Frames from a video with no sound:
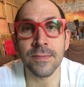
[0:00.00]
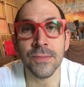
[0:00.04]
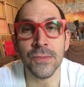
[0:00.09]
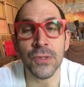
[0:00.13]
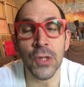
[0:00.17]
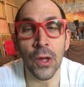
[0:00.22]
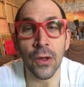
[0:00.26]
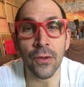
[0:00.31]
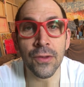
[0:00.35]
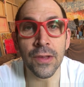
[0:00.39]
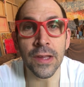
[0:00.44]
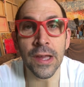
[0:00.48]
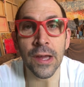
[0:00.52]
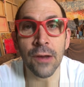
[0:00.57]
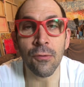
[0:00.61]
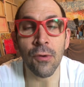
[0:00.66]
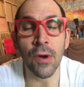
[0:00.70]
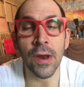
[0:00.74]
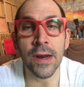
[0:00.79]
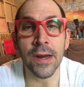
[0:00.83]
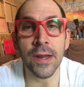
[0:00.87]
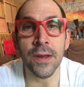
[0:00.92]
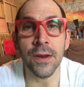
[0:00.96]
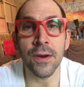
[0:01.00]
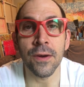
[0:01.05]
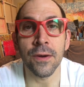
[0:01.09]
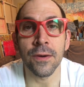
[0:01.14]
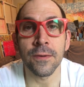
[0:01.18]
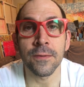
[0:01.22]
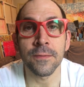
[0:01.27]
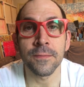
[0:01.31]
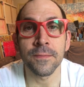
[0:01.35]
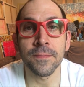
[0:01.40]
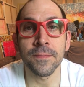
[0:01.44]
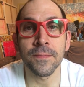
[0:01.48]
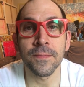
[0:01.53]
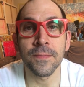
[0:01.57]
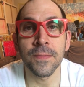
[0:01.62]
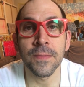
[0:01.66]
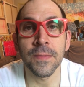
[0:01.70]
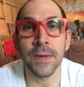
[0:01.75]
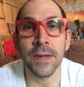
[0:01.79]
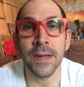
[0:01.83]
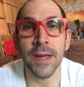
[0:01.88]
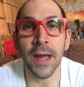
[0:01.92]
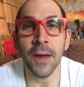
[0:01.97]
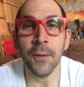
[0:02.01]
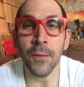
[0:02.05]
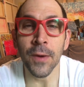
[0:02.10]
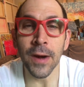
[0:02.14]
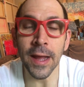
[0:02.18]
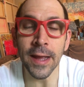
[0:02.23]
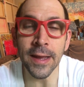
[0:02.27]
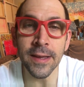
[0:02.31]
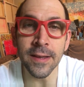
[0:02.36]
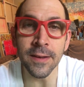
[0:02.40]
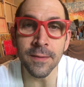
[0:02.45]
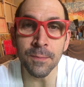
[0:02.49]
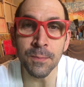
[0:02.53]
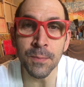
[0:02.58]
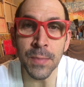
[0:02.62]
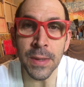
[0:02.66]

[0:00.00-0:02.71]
it's all to get right here and when i can